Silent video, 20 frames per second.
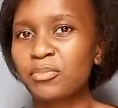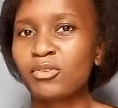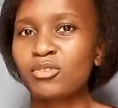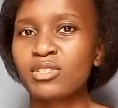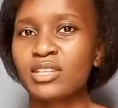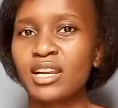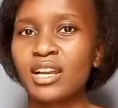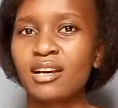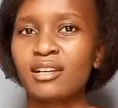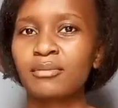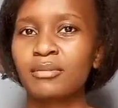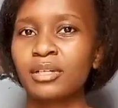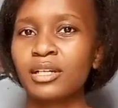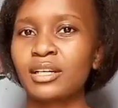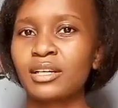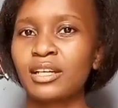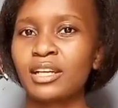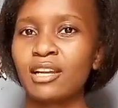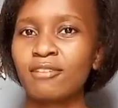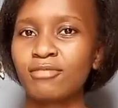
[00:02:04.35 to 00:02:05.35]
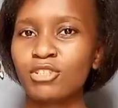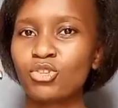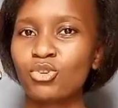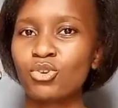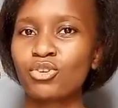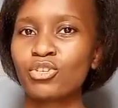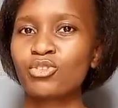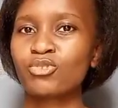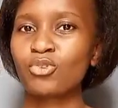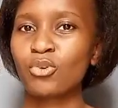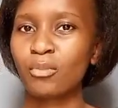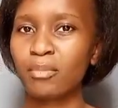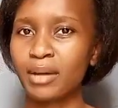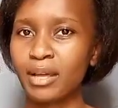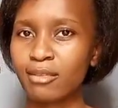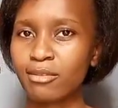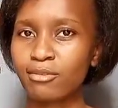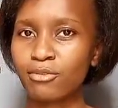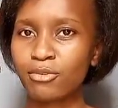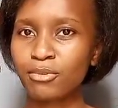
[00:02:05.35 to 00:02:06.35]
people's lavatories or
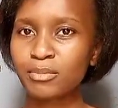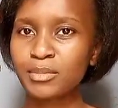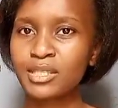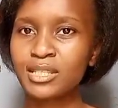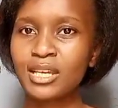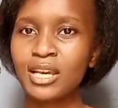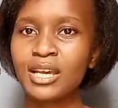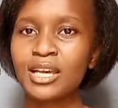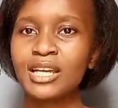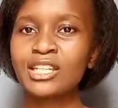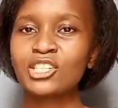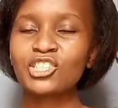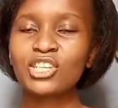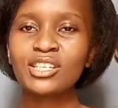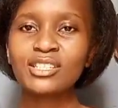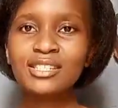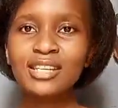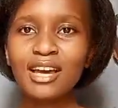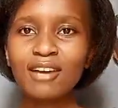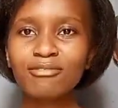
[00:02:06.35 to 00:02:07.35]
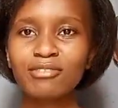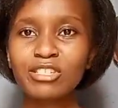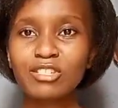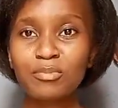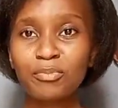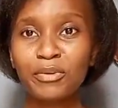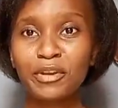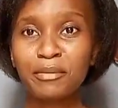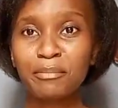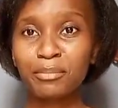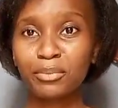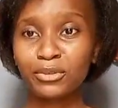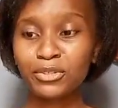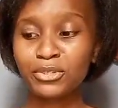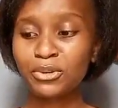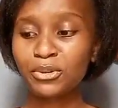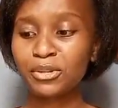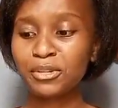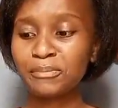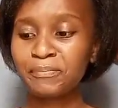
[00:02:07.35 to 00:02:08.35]
bathrooms. Just have a spray
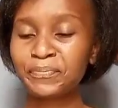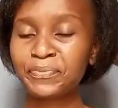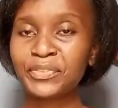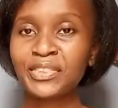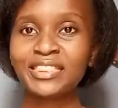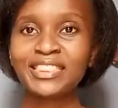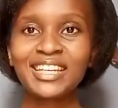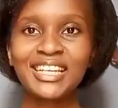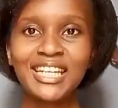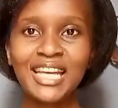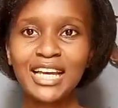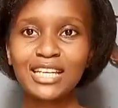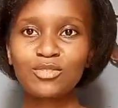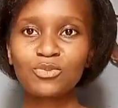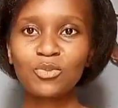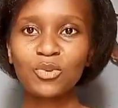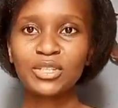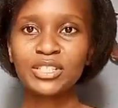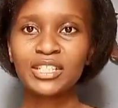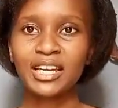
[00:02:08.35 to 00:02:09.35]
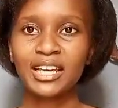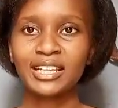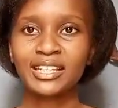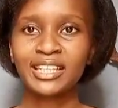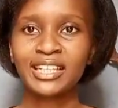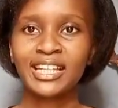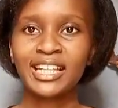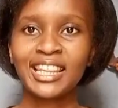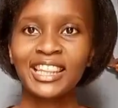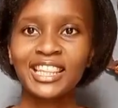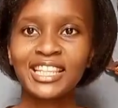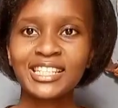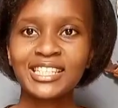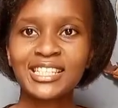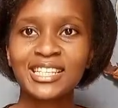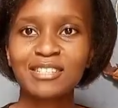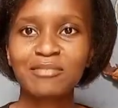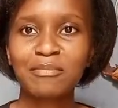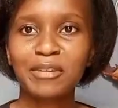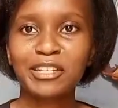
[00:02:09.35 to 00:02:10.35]
bottle that has water.
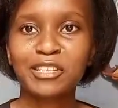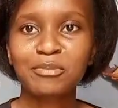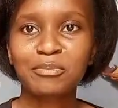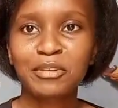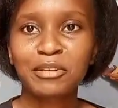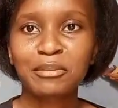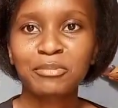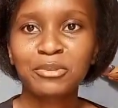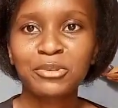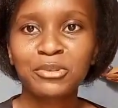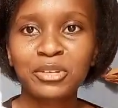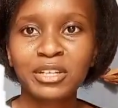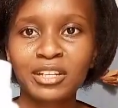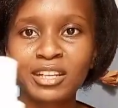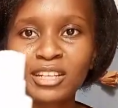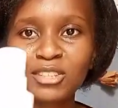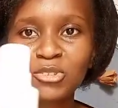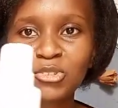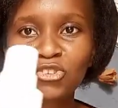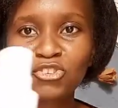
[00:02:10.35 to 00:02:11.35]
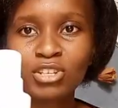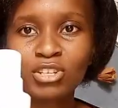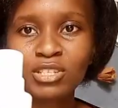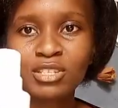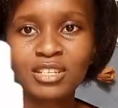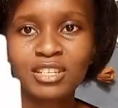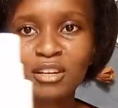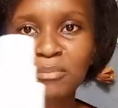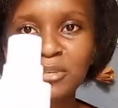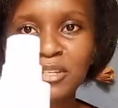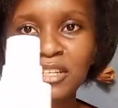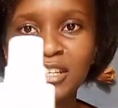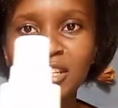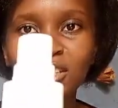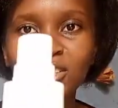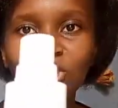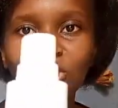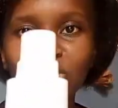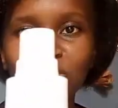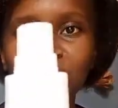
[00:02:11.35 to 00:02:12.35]
This is my spray bottle. I like to dress it up in a
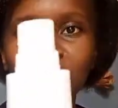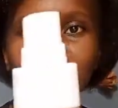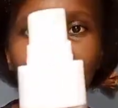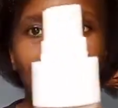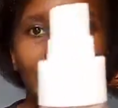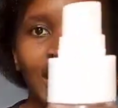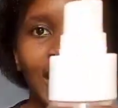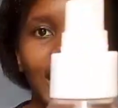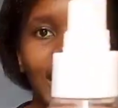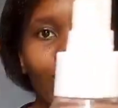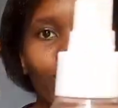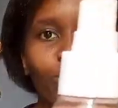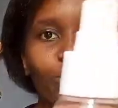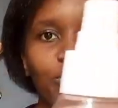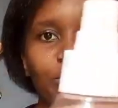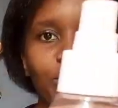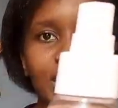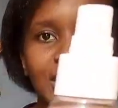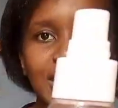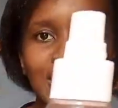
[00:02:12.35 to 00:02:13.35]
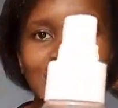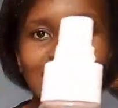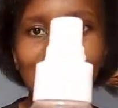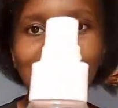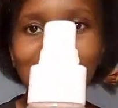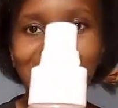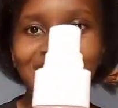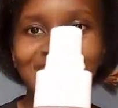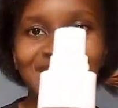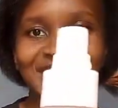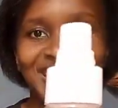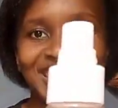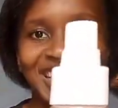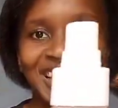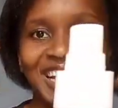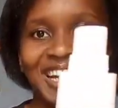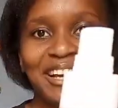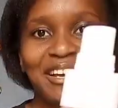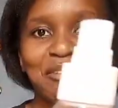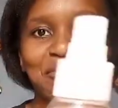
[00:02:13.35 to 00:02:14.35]
little outfit
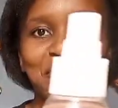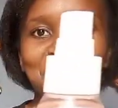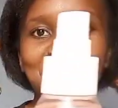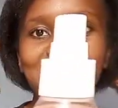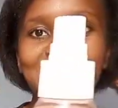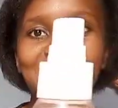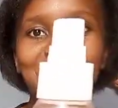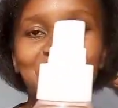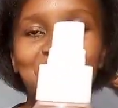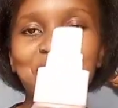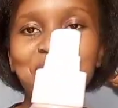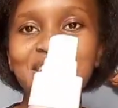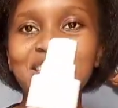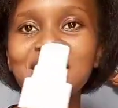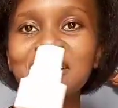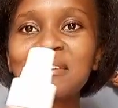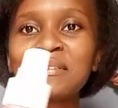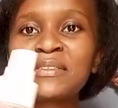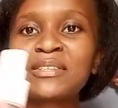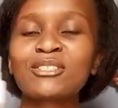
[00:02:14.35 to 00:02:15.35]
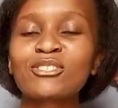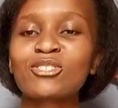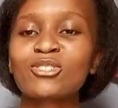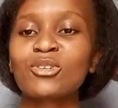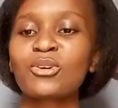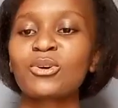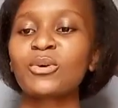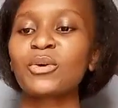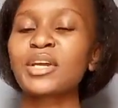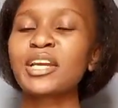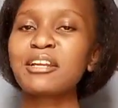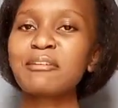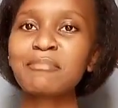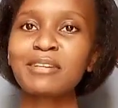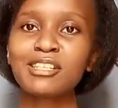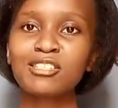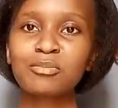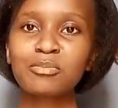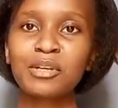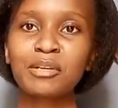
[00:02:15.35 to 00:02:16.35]
a peach outfit. So in
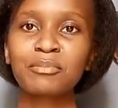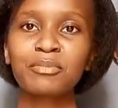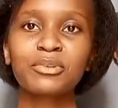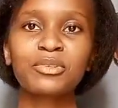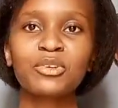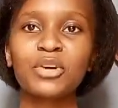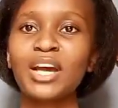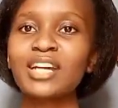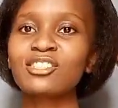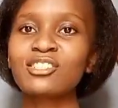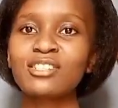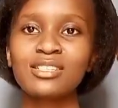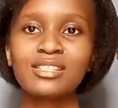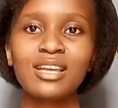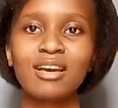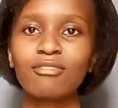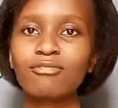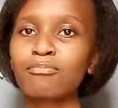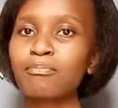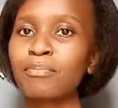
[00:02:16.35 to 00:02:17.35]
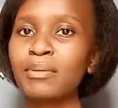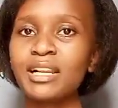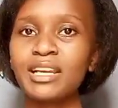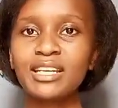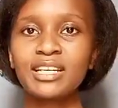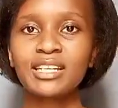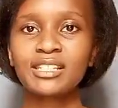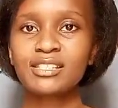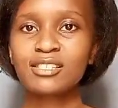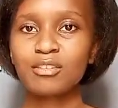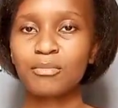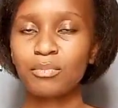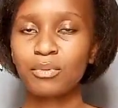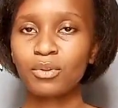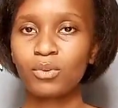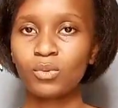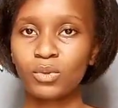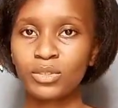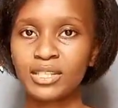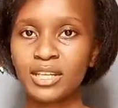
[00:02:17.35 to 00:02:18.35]
my spray bottle I just have plain and
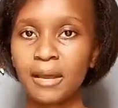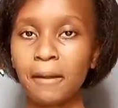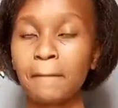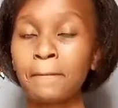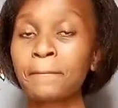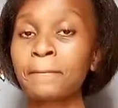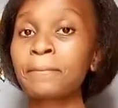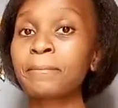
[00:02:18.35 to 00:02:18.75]
simple water,